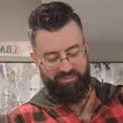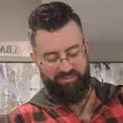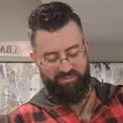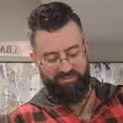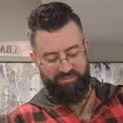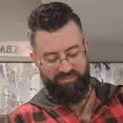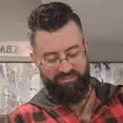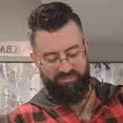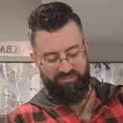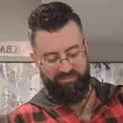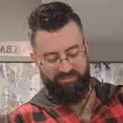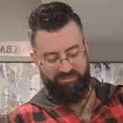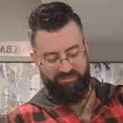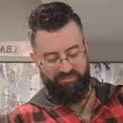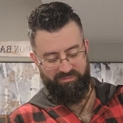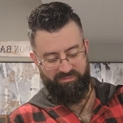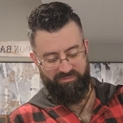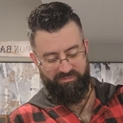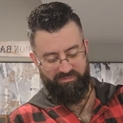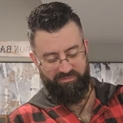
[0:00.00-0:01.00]

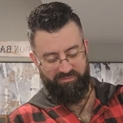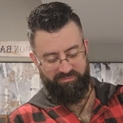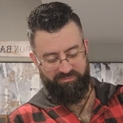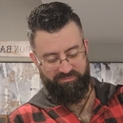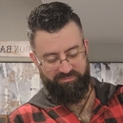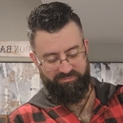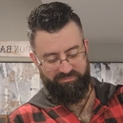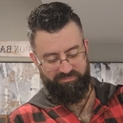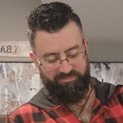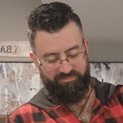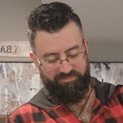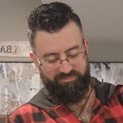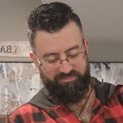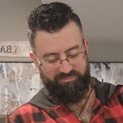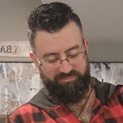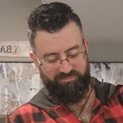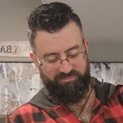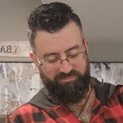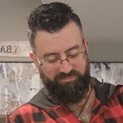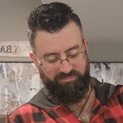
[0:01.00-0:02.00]
(silence)